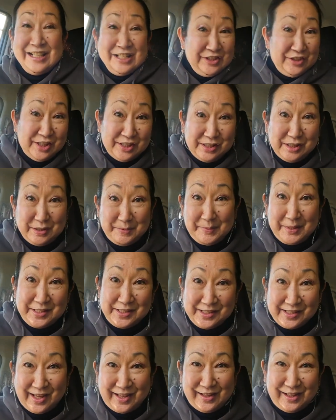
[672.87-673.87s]
Just as
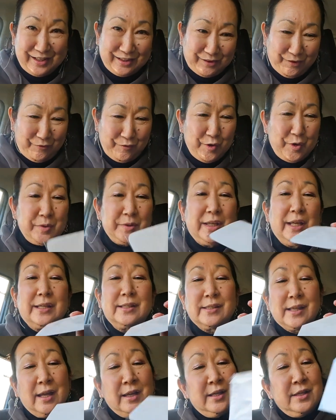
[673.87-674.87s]
much as I like the phone
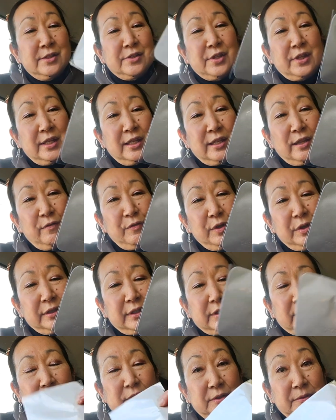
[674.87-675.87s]
case. So they give you a
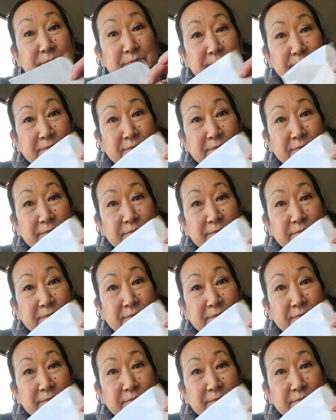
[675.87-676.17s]
little